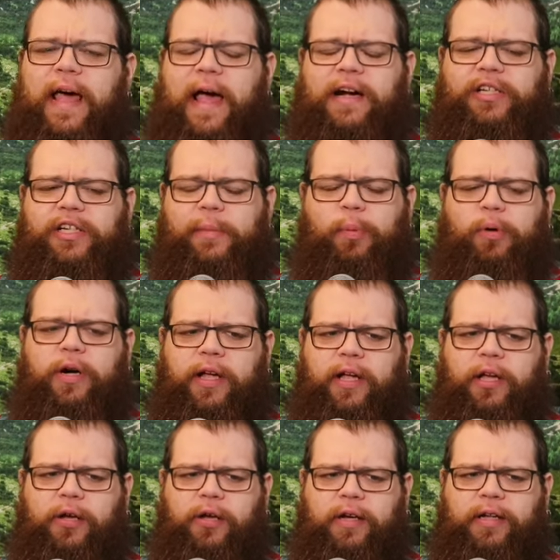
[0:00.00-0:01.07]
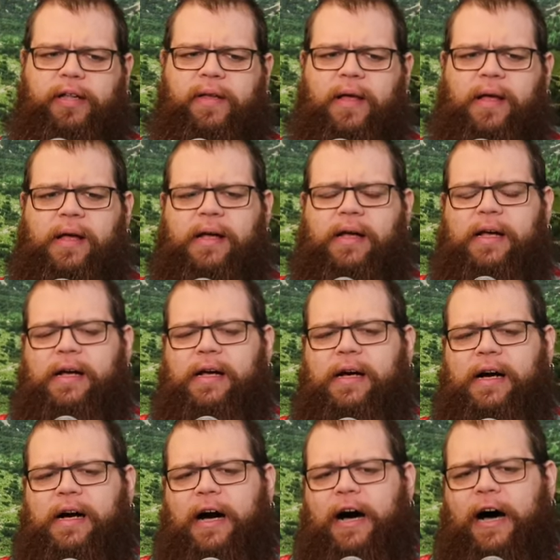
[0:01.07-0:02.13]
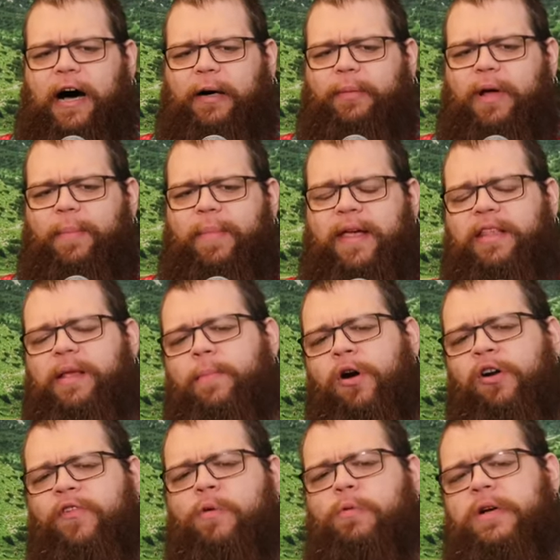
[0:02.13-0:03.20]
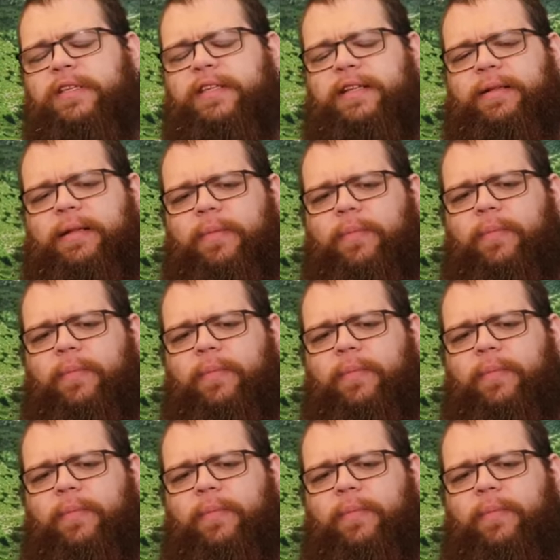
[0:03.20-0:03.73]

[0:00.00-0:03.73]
actually pretty good. I mean, the movie wasn't,